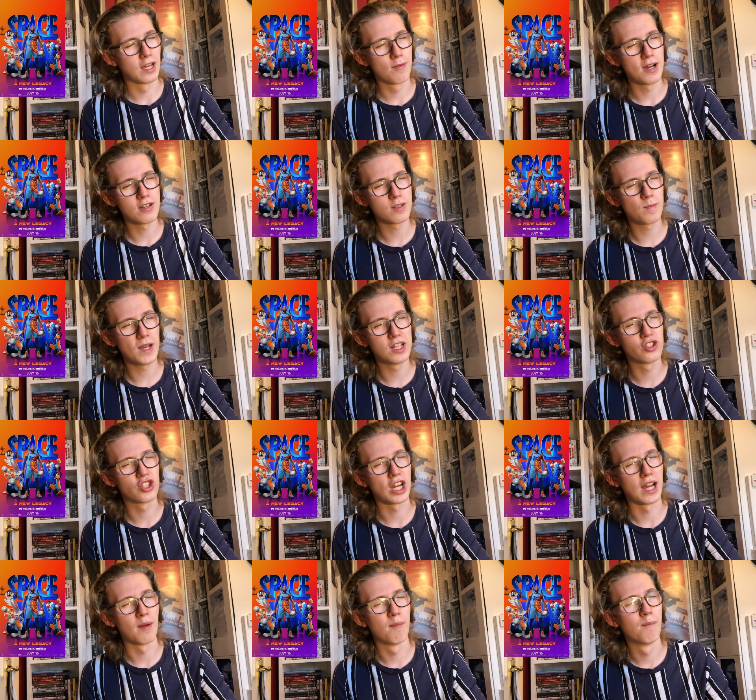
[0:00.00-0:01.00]
about Space
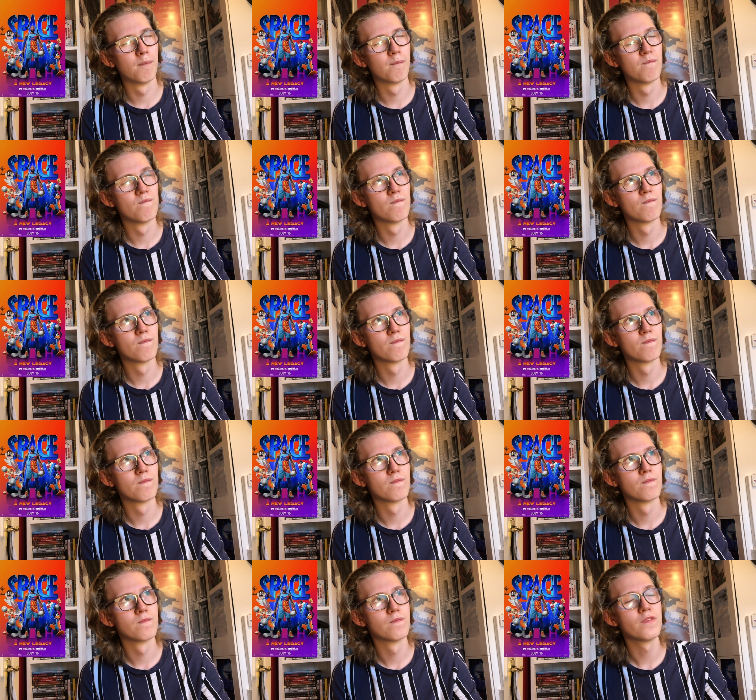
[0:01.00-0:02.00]
Jam.
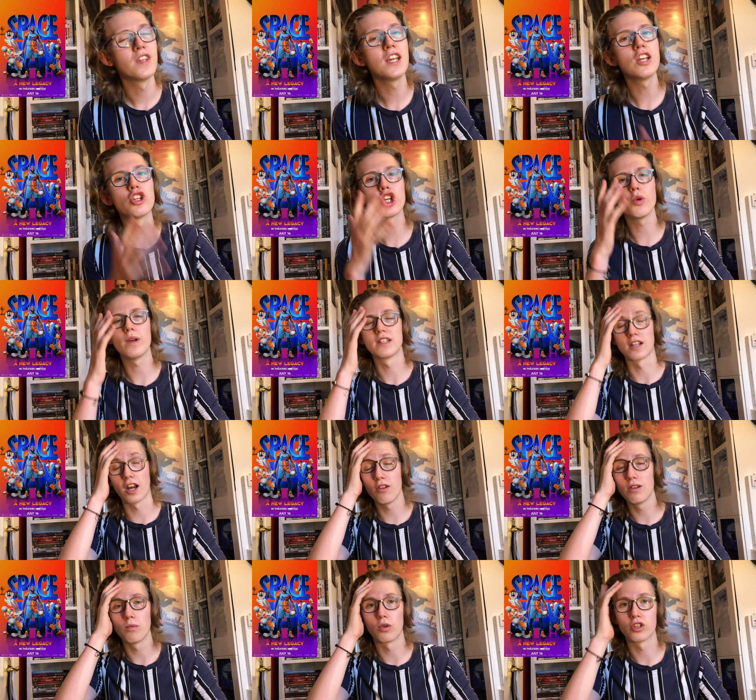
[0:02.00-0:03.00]
The issue is I
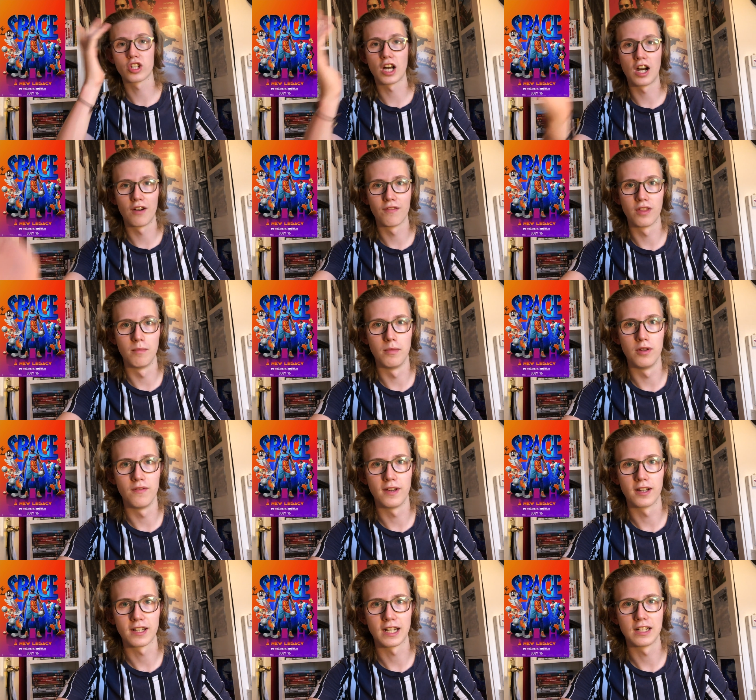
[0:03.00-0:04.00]
only watched half of the movie,
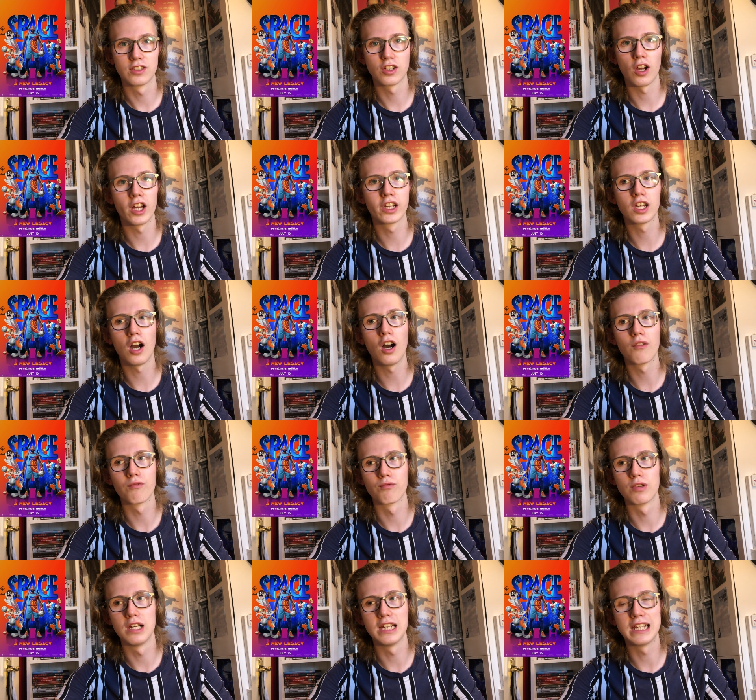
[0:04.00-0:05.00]
okay, so I can't
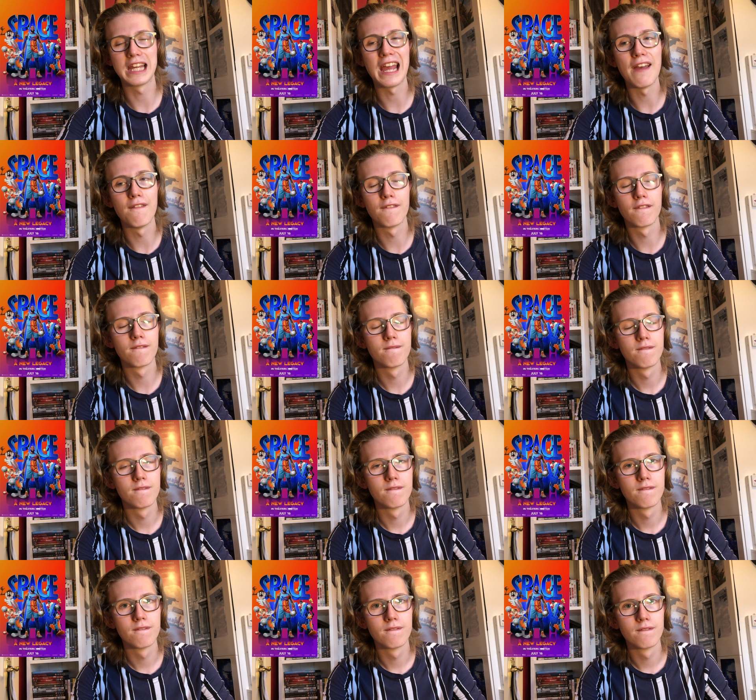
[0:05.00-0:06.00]
really give
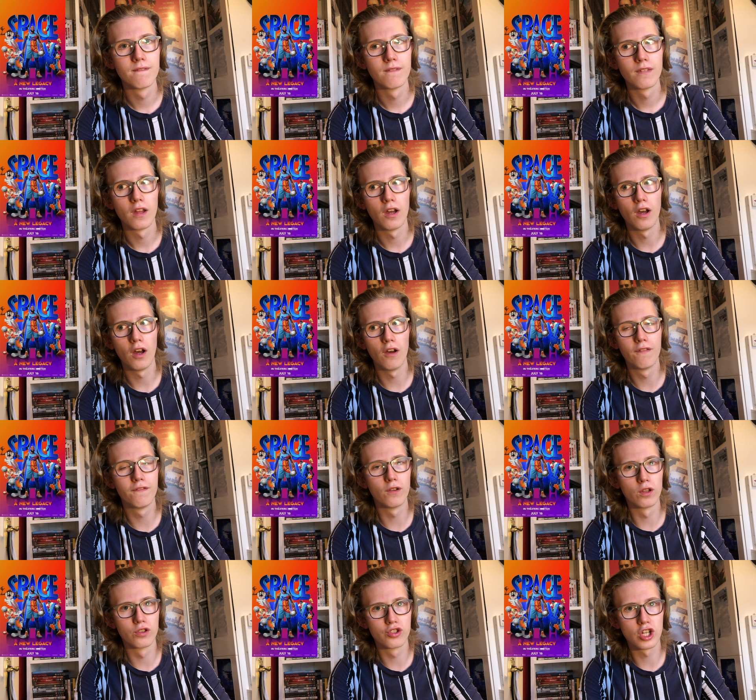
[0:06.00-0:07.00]
a
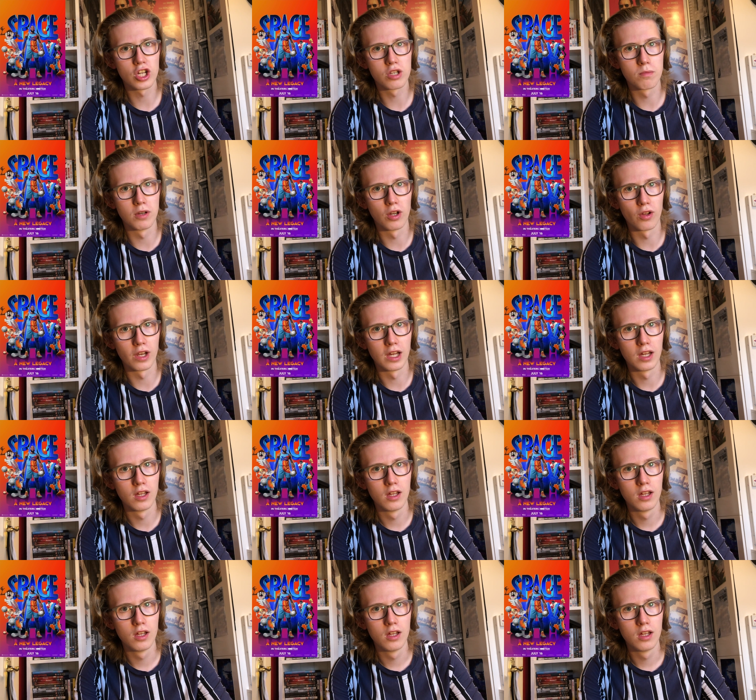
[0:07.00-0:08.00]
full judgment on it.
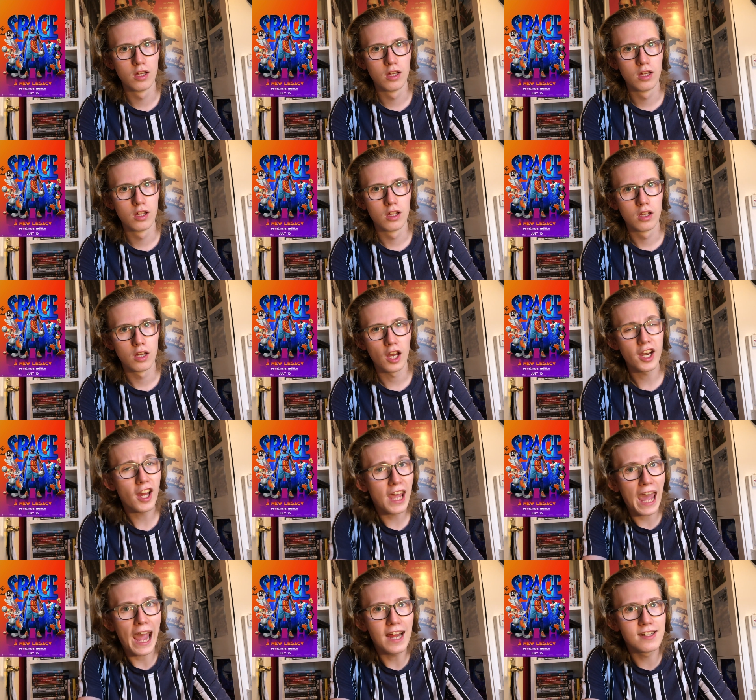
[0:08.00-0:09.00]
And I
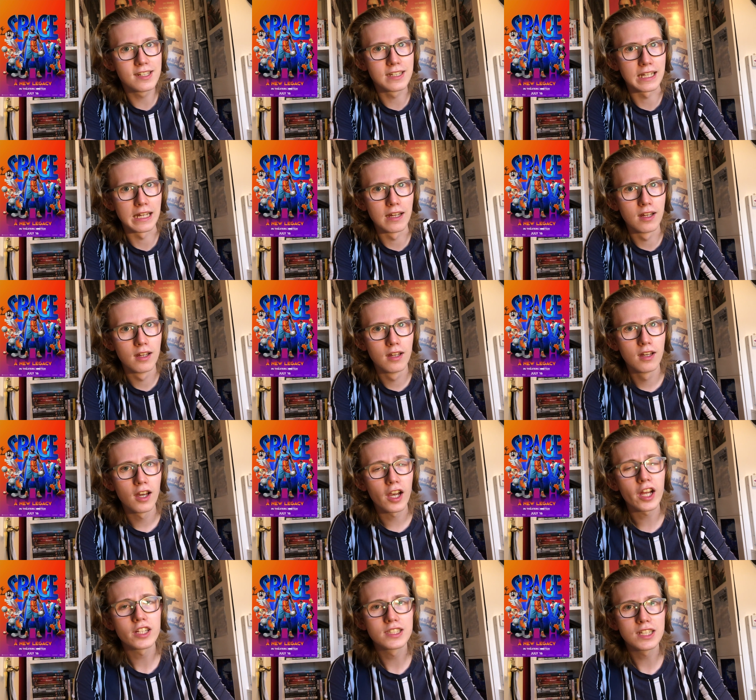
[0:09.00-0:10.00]
hated it.
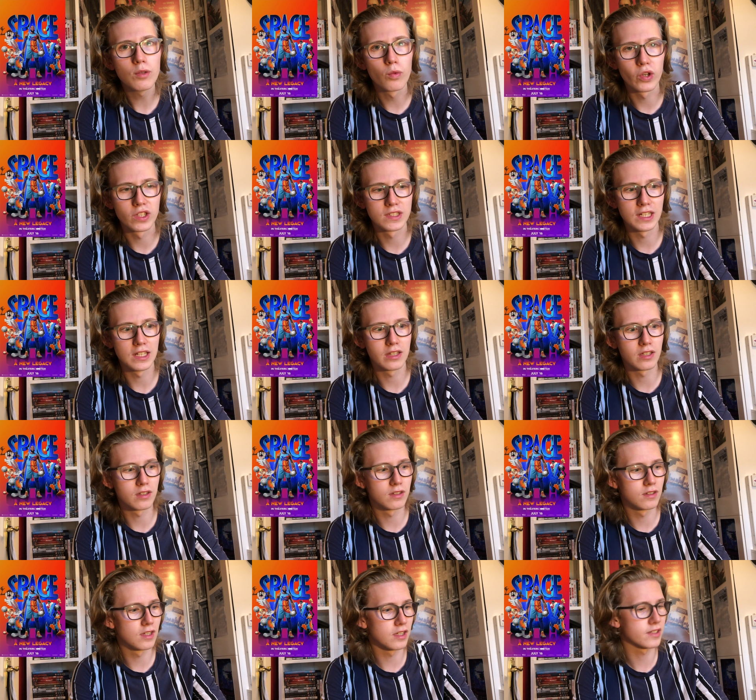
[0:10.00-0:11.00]
And I still want to see
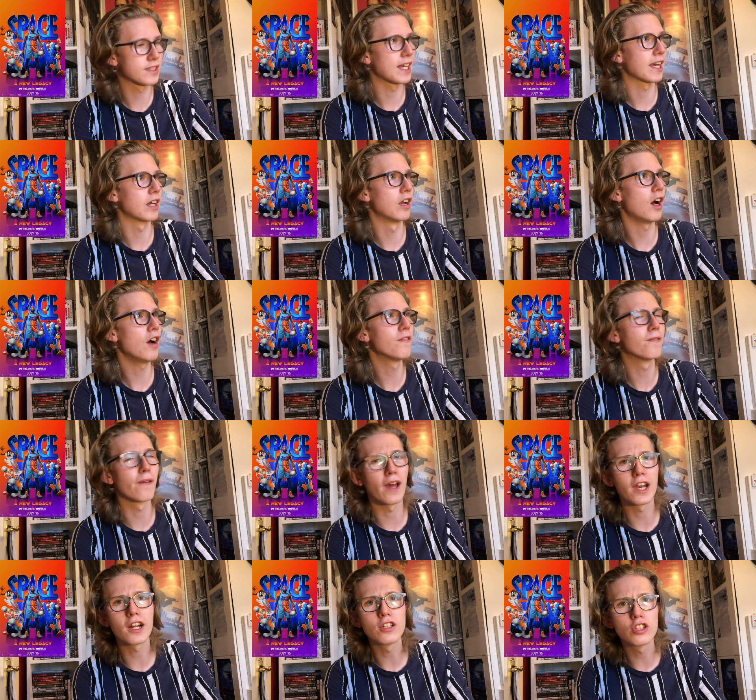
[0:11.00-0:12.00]
the second half of it,
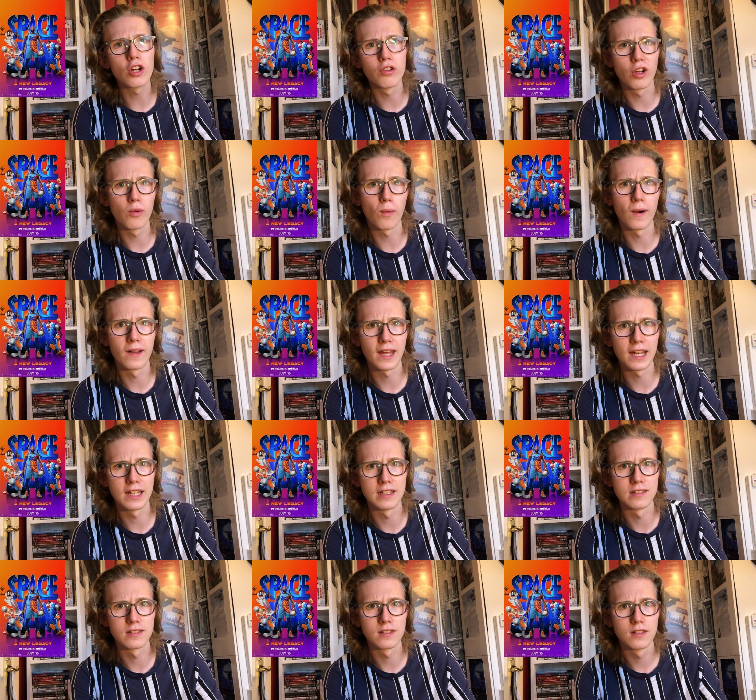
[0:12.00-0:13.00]
and I don't know why that
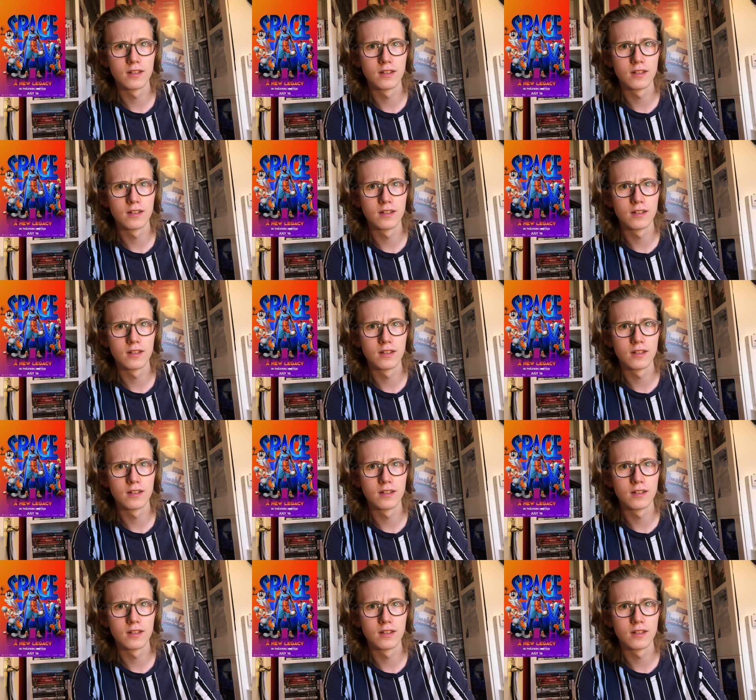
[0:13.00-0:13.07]
is.